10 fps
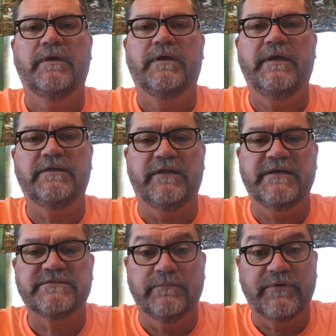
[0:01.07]
Hey
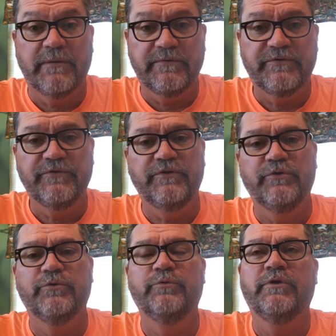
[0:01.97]
class, I'm coming to
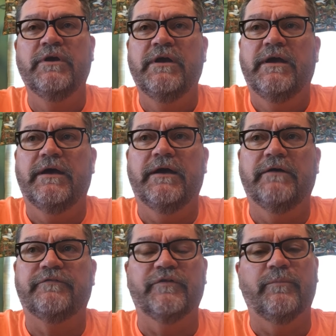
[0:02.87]
you
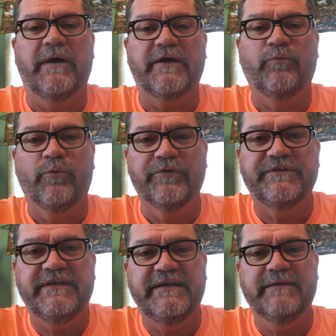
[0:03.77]
from my
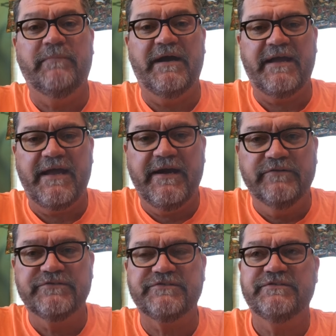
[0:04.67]
quarantine at my
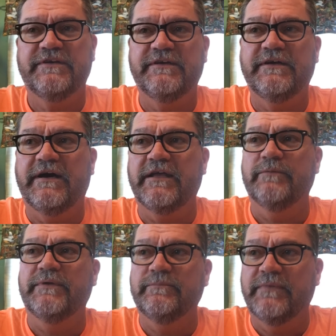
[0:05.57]
house. I
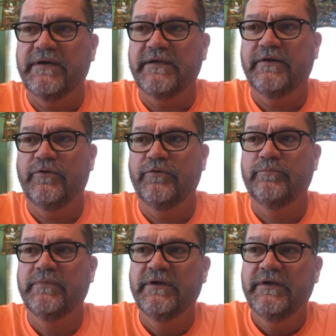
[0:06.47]
am in my
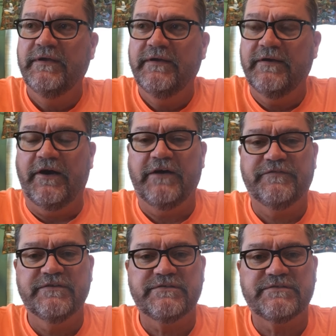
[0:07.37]
home
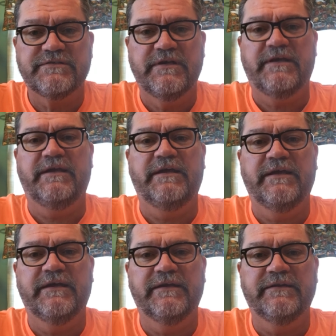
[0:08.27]
office,
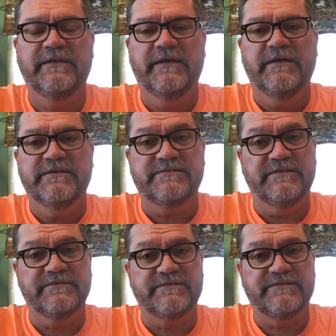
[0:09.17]
and
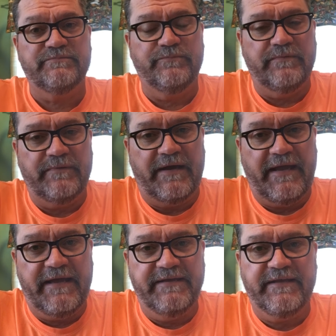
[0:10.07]
since I
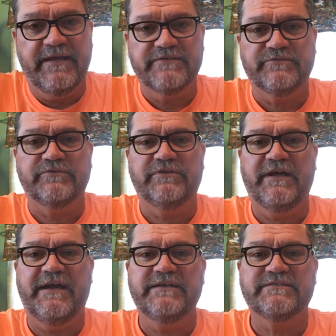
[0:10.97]
had to cancel
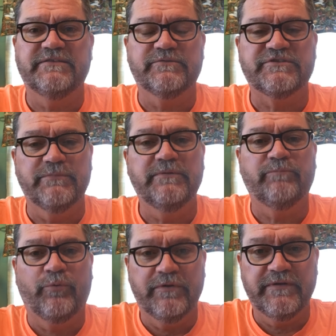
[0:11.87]
class and there was some
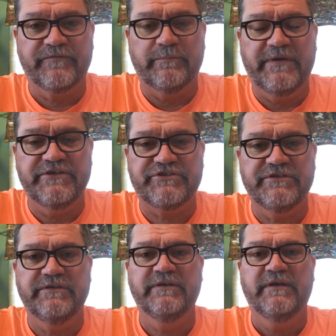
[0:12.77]
important
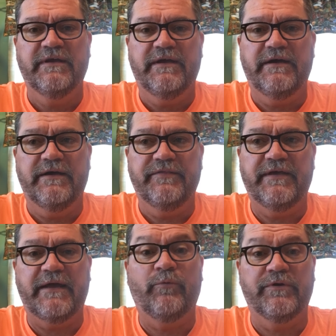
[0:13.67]
information
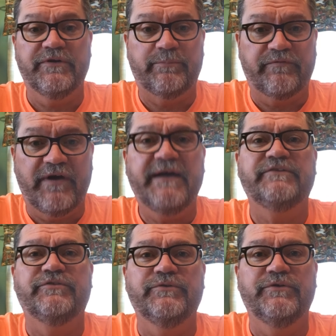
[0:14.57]
that I wanted to
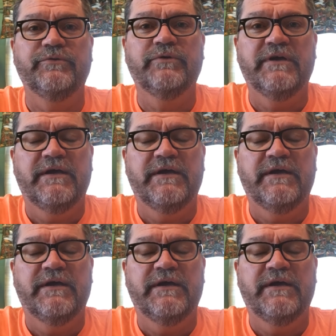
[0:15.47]
provide to you,